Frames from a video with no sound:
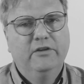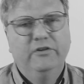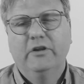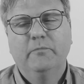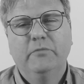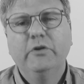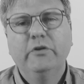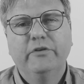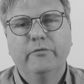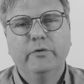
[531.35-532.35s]
You can do
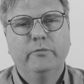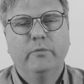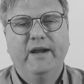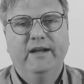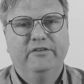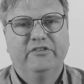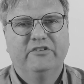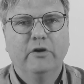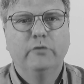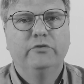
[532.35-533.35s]
it the root way and
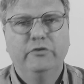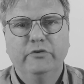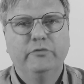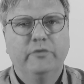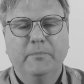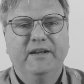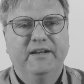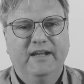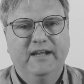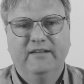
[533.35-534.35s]
just go to user
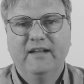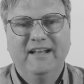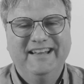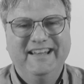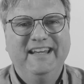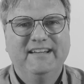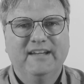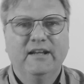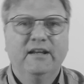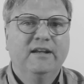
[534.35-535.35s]
bin and link